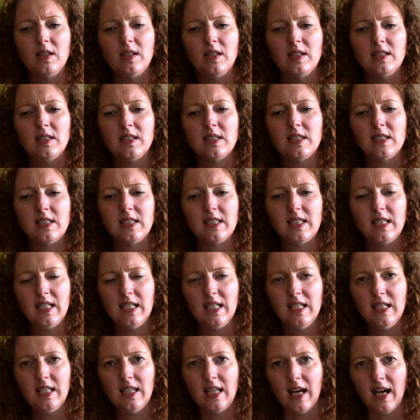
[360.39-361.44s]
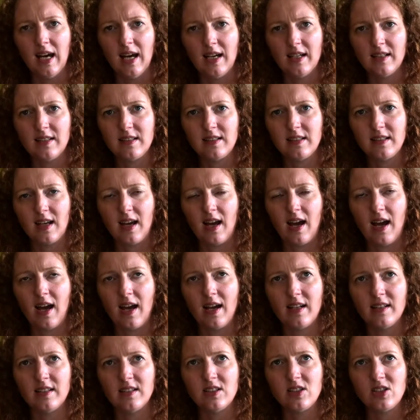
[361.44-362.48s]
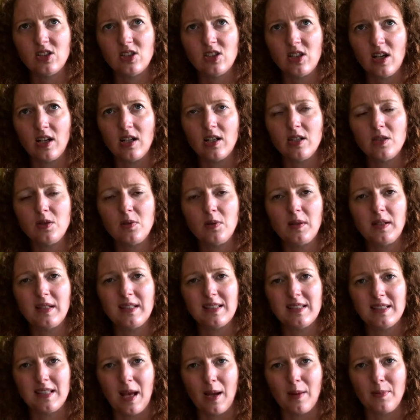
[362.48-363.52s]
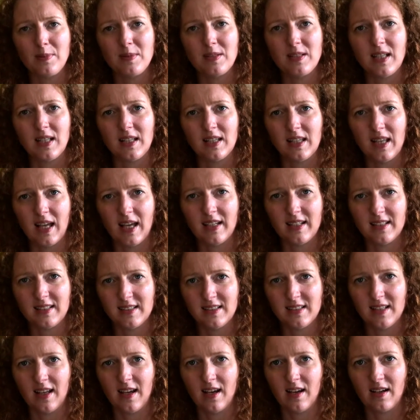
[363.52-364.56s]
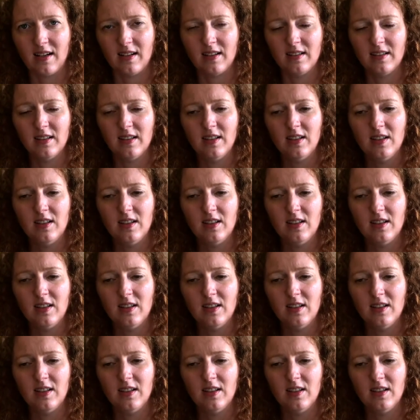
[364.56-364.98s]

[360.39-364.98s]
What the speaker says: see that and start to accept that that is there.